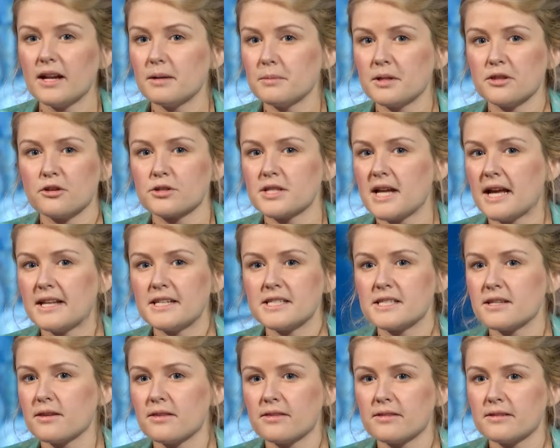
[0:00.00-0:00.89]
I mean, there's tens
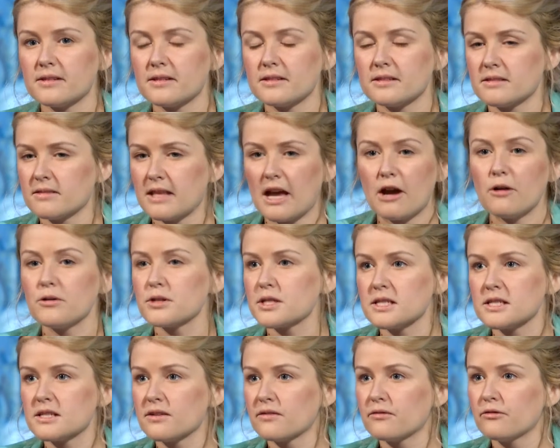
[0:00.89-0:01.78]
and
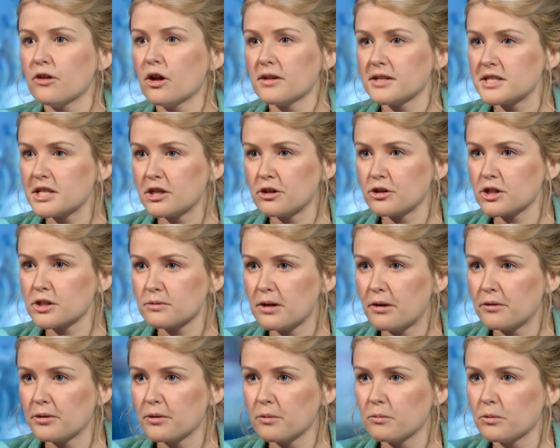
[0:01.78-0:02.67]
thousands of volunteers
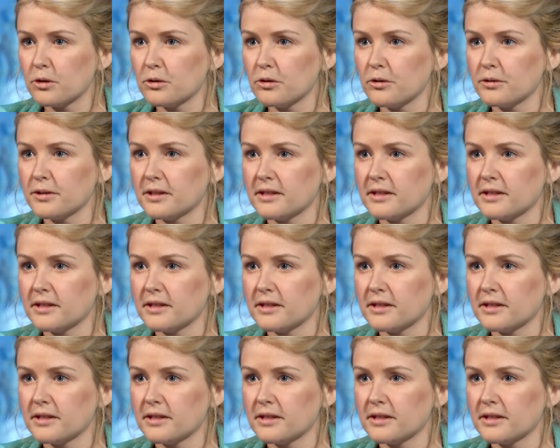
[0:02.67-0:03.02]
around the world,